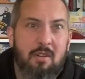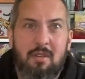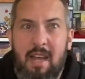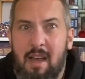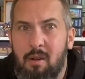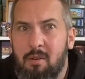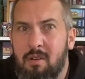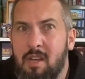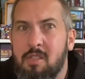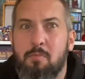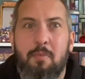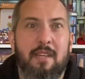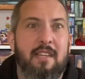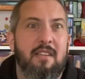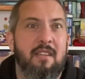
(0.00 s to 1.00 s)
now has
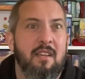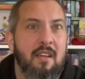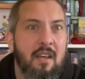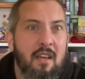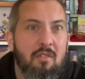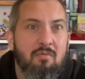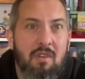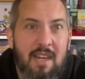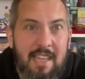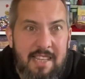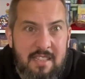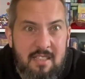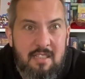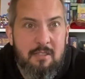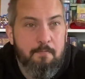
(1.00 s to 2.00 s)
been
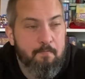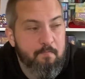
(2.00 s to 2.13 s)
released,